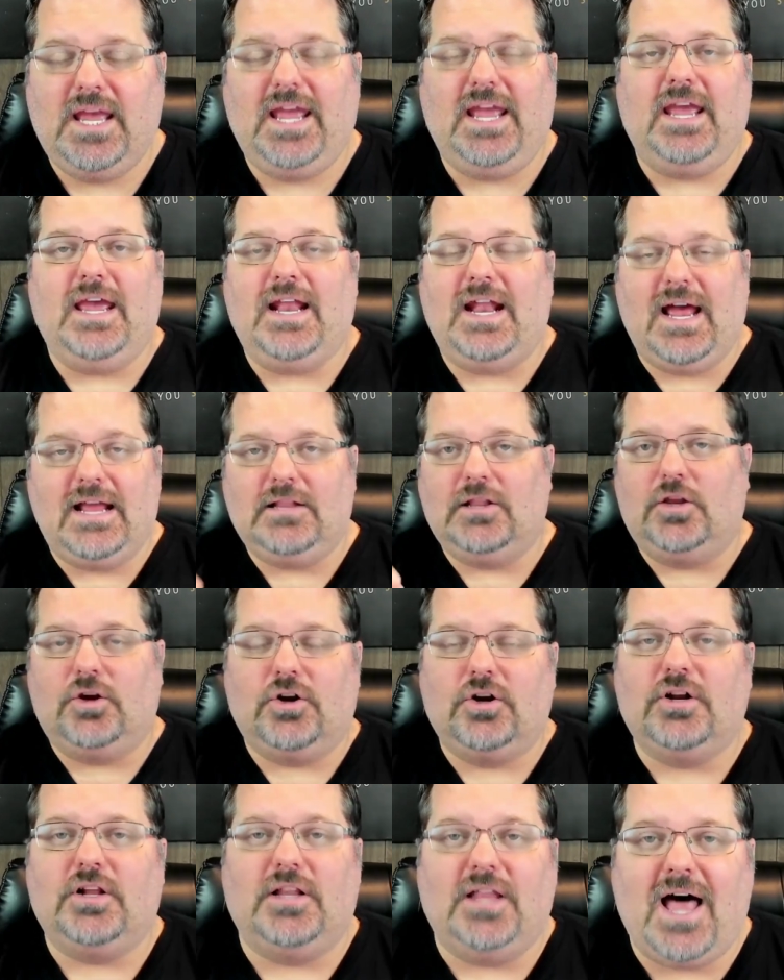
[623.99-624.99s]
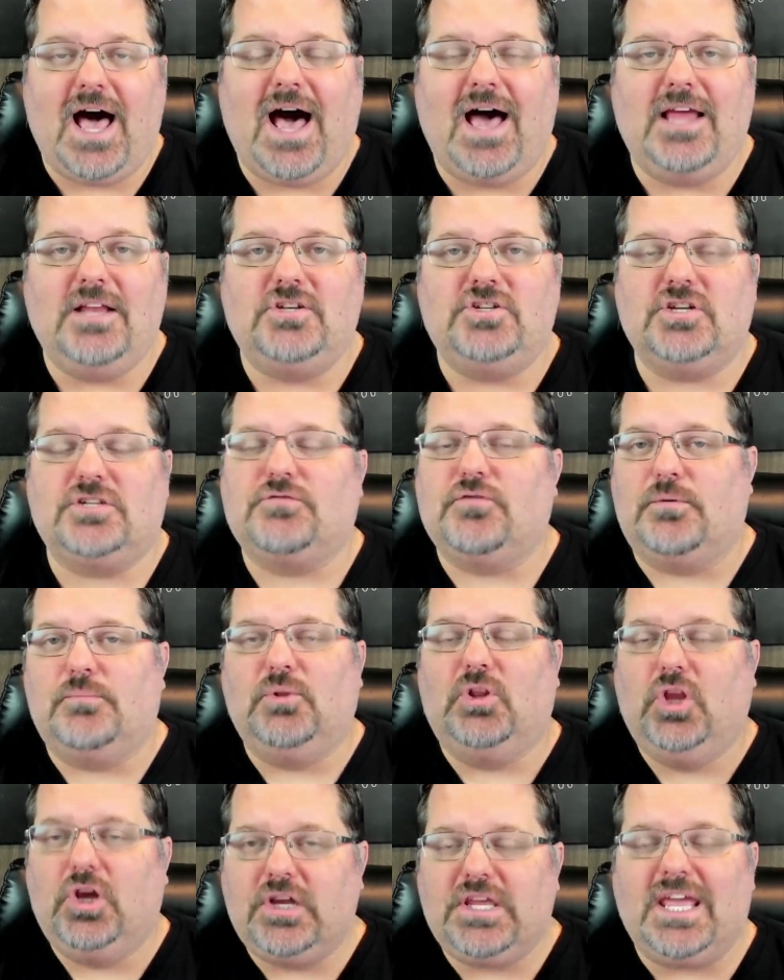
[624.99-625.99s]
And I learn a lot just from
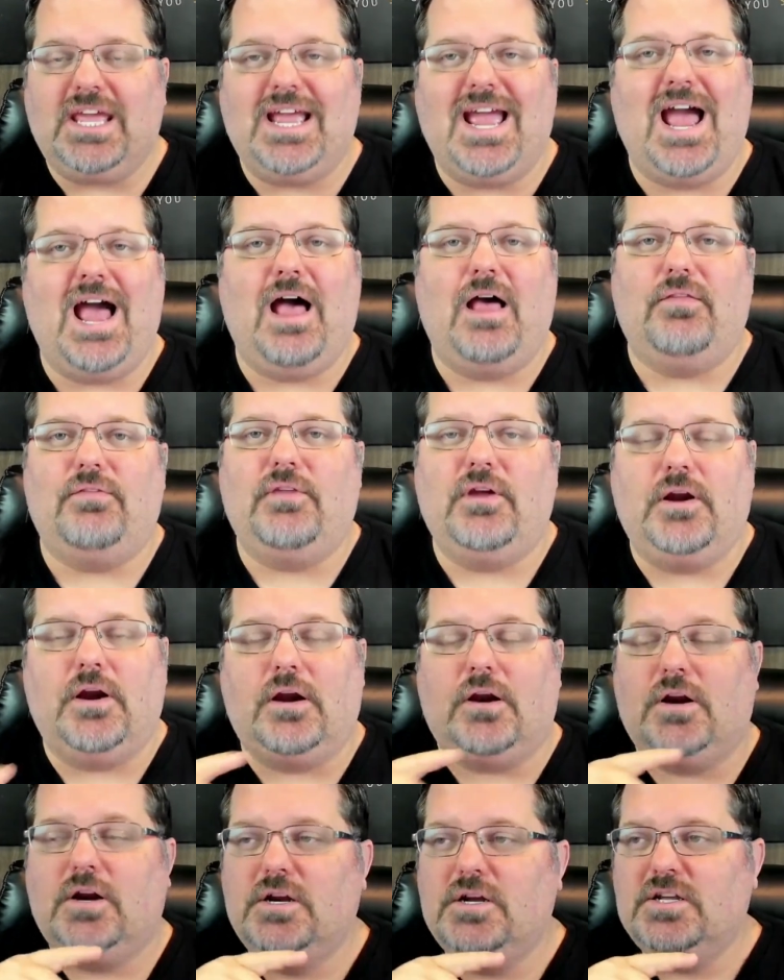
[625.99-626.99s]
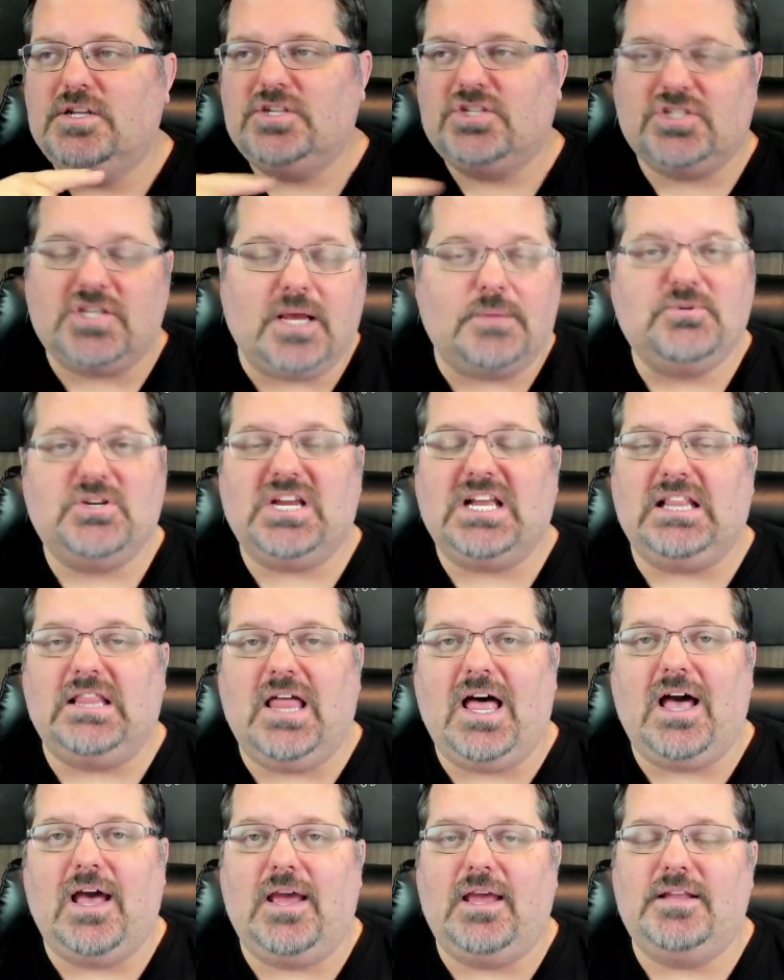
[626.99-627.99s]
looking at their subject
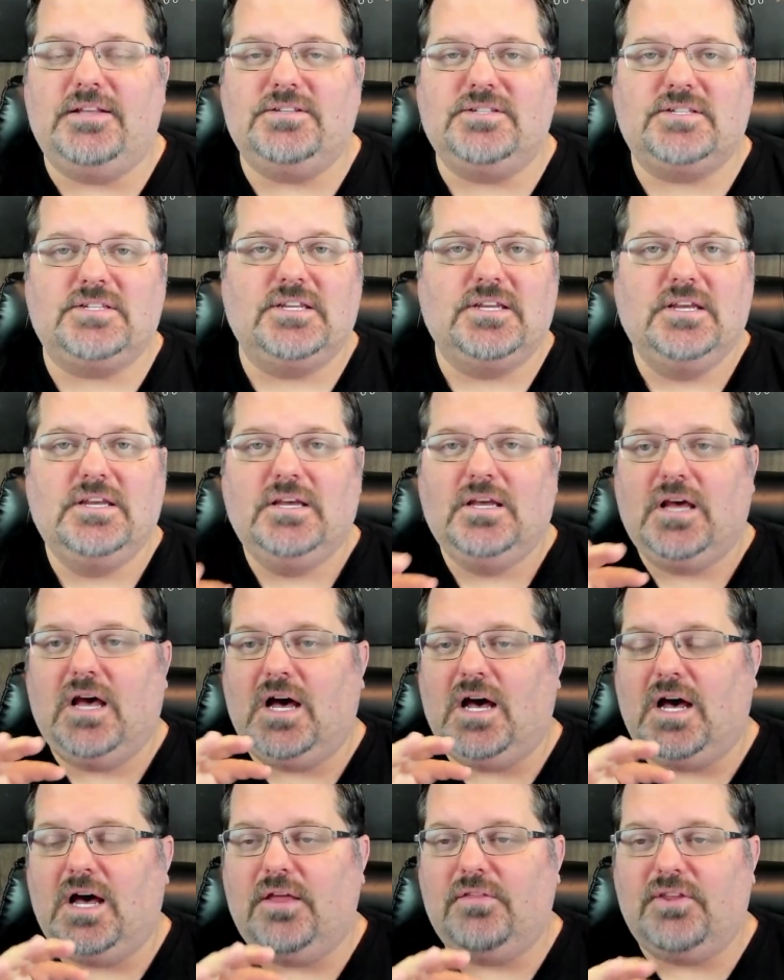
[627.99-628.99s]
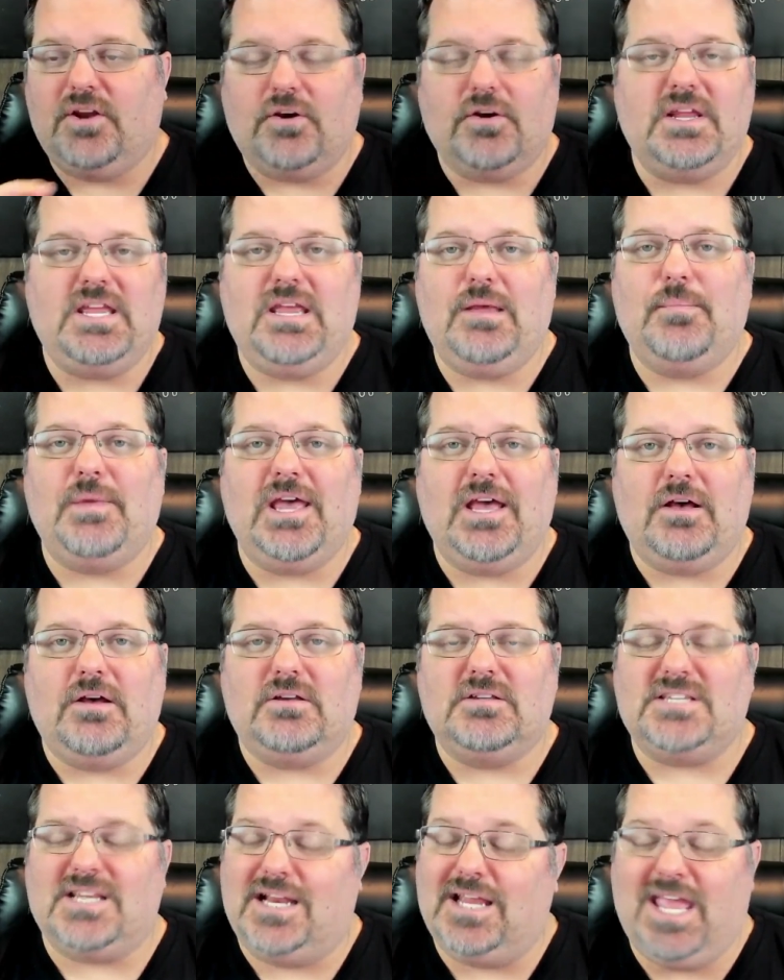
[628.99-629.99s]
lines, their
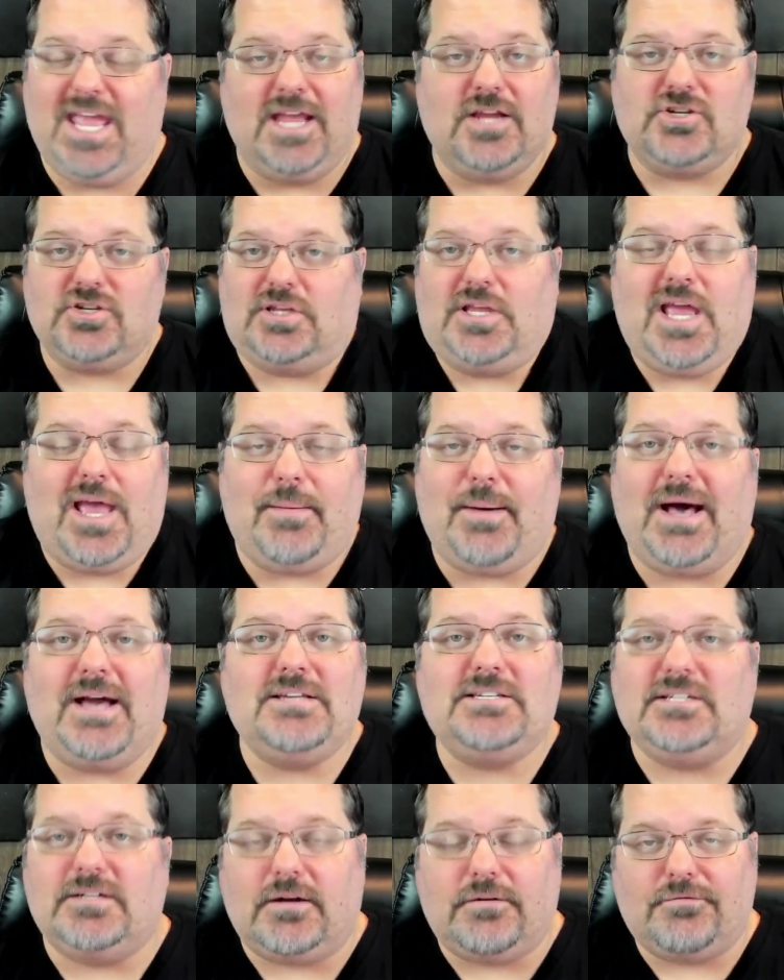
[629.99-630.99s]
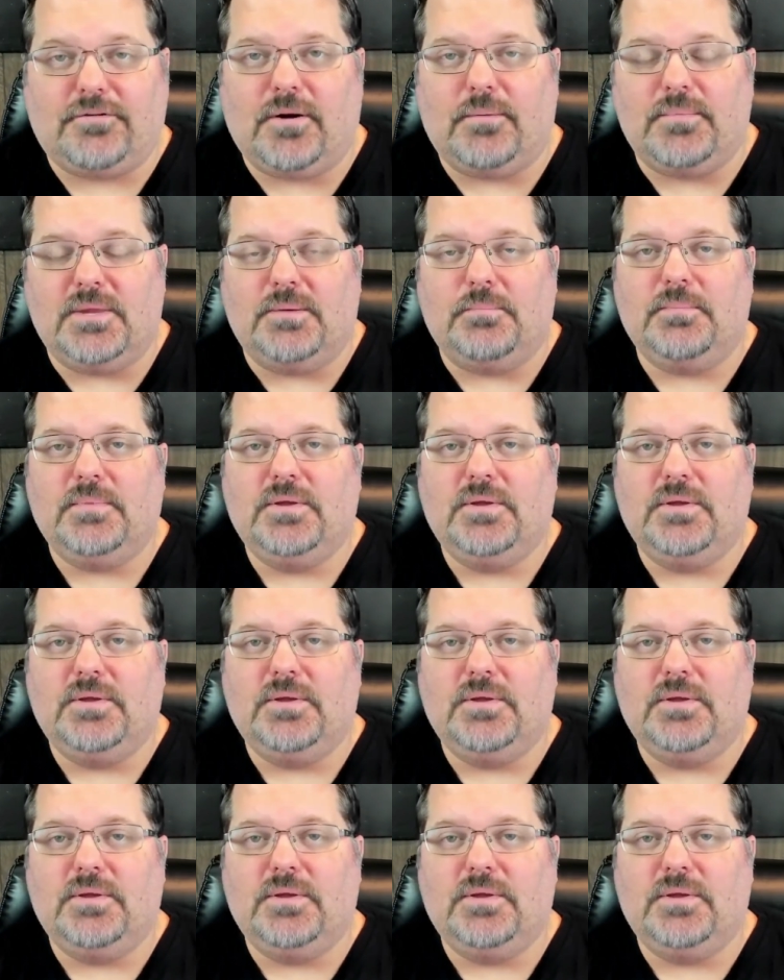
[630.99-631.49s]
emails, and occasionally I buy stuff from them.